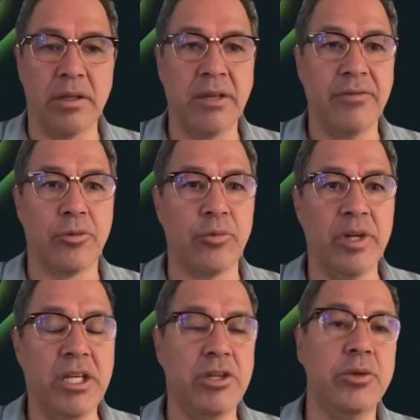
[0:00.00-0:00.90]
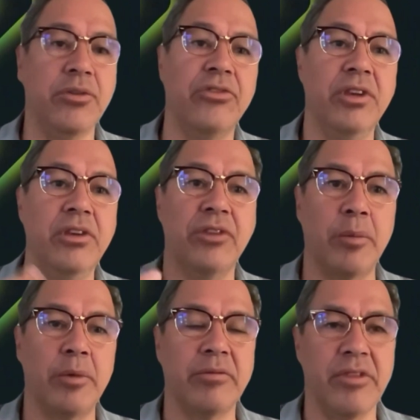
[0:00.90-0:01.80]
give it a read, you can see
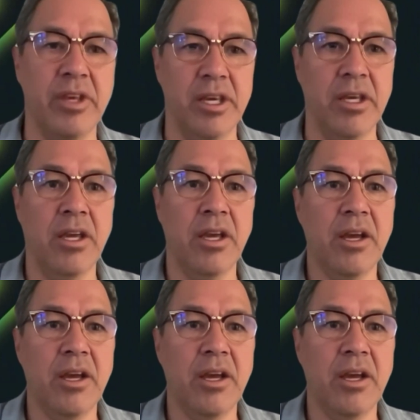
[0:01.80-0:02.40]
some of the